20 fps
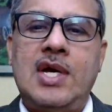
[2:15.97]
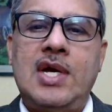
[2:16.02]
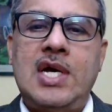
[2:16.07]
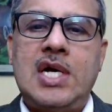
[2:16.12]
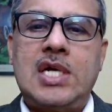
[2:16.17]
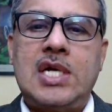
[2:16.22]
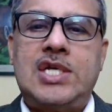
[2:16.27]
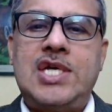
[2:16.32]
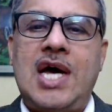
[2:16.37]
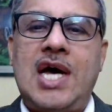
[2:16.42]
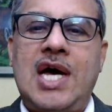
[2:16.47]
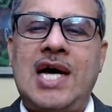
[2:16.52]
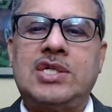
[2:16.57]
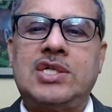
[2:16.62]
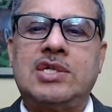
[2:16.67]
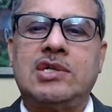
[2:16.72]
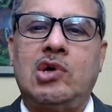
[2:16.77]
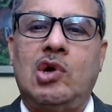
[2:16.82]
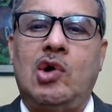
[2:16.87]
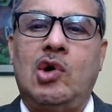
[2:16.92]

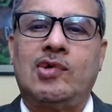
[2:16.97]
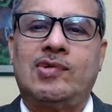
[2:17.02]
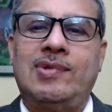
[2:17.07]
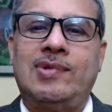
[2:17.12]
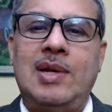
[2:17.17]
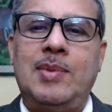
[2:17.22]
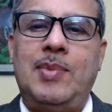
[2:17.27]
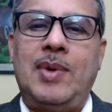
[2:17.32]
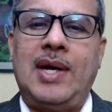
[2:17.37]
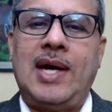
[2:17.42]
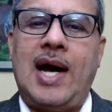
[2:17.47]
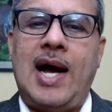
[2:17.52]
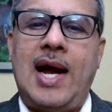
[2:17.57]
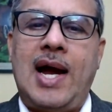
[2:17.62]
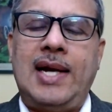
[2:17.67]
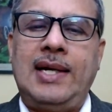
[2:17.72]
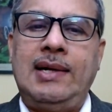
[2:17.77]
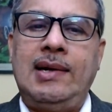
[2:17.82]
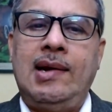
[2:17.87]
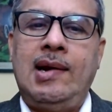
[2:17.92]
Just closely
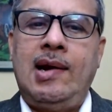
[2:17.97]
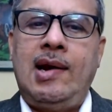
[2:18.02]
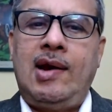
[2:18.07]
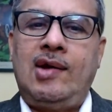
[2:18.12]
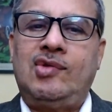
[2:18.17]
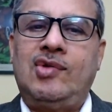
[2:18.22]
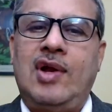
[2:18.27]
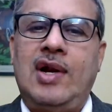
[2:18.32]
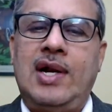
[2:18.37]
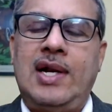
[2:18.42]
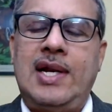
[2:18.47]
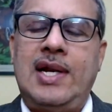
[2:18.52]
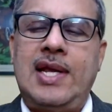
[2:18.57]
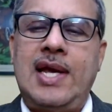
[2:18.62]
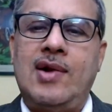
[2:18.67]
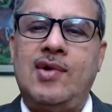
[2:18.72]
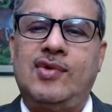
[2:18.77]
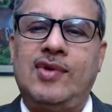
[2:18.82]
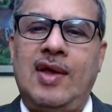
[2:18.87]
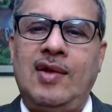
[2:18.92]
behind is
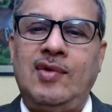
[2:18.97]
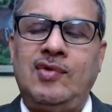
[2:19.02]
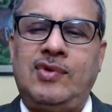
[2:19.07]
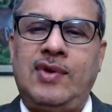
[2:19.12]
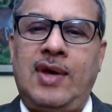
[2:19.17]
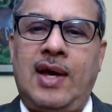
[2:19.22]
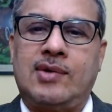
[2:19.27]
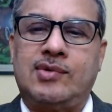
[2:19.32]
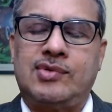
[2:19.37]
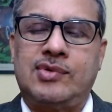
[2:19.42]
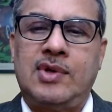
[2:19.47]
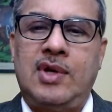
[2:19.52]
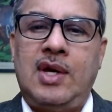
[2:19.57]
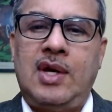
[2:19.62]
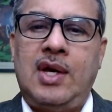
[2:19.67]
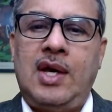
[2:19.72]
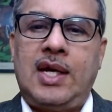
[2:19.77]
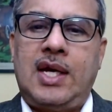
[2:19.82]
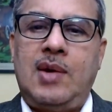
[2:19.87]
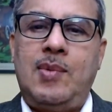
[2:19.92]
Indian Sensex,
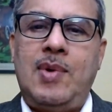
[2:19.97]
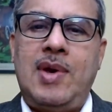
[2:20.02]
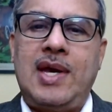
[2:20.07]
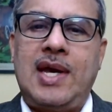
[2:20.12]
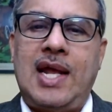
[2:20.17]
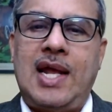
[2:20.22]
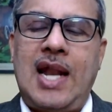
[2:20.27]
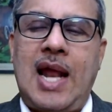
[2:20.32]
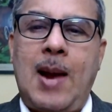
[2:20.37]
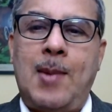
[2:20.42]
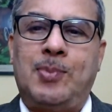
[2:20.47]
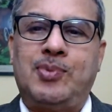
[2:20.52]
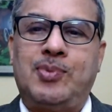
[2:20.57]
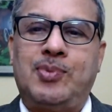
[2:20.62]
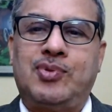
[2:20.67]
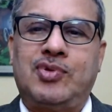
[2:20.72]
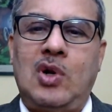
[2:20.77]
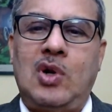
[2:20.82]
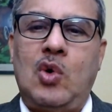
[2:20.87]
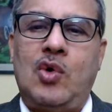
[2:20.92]
giving an
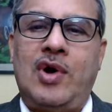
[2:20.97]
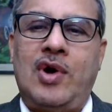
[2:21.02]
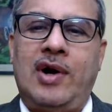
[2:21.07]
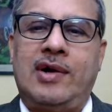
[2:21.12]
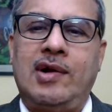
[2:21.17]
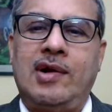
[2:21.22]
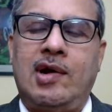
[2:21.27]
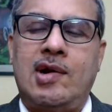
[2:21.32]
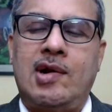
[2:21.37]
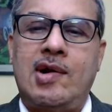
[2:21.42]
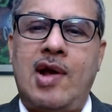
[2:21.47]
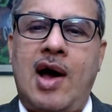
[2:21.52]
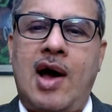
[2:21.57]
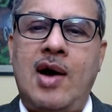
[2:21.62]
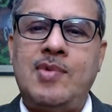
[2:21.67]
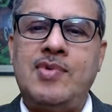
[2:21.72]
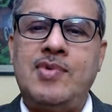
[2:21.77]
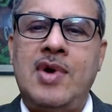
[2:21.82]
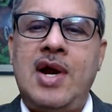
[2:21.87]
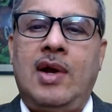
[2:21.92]
absolute return of
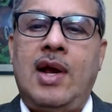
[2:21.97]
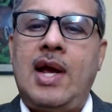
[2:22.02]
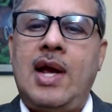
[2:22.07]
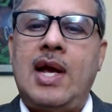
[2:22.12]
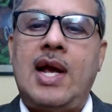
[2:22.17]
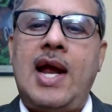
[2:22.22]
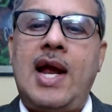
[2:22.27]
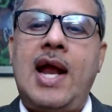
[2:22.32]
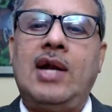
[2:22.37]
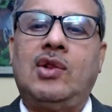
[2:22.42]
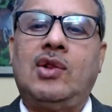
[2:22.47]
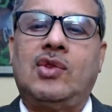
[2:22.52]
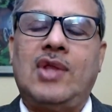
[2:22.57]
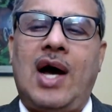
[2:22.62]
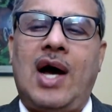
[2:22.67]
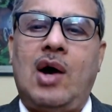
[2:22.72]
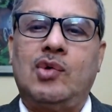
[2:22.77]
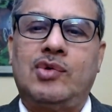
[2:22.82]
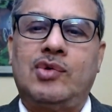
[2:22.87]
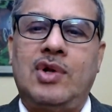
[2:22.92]

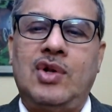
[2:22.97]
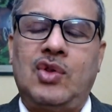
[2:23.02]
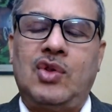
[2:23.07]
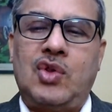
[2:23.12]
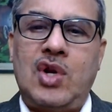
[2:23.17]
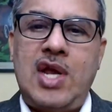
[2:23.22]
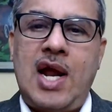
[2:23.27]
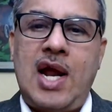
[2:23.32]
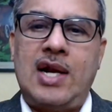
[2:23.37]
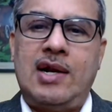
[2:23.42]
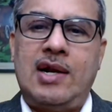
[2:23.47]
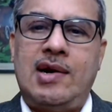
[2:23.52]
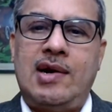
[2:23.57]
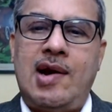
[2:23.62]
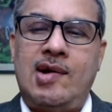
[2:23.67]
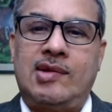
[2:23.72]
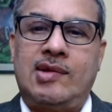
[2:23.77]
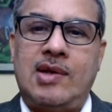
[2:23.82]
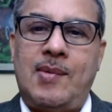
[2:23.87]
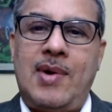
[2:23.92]

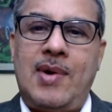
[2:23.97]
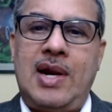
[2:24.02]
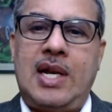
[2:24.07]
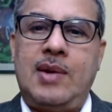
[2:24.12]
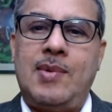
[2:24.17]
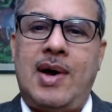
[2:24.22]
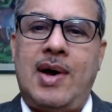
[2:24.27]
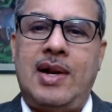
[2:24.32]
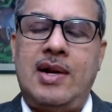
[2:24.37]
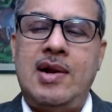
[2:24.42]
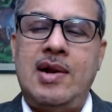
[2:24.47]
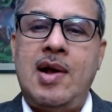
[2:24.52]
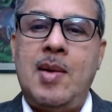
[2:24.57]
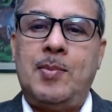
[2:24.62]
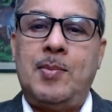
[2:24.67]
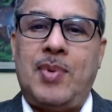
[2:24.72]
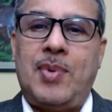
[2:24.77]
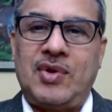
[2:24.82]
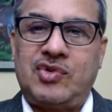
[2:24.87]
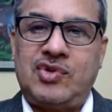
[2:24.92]

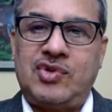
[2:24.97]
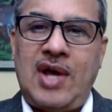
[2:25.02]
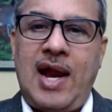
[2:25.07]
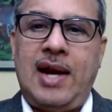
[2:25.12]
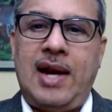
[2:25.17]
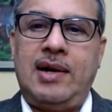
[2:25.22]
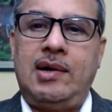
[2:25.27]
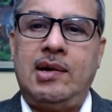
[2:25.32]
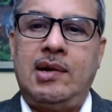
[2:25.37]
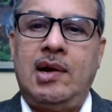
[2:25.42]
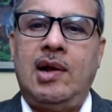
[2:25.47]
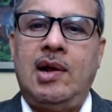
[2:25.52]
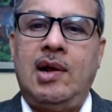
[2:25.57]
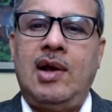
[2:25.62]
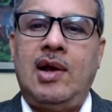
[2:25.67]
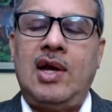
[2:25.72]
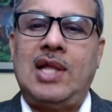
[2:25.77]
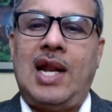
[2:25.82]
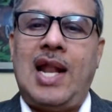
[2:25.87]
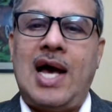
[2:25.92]
8,371% in
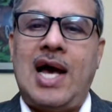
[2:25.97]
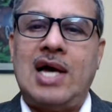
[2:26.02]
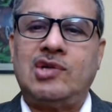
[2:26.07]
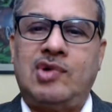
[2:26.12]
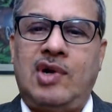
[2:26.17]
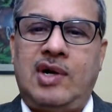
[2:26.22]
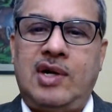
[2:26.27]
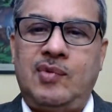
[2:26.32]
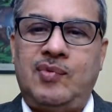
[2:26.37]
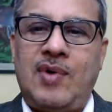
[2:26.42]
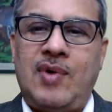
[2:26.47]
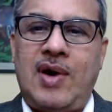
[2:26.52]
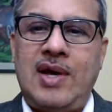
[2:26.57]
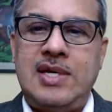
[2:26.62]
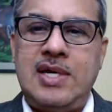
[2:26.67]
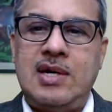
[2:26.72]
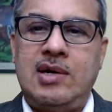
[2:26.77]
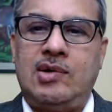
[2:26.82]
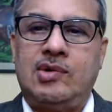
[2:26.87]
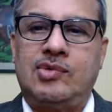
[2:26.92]
the last 35
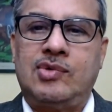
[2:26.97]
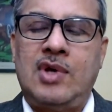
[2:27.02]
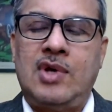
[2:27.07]
years,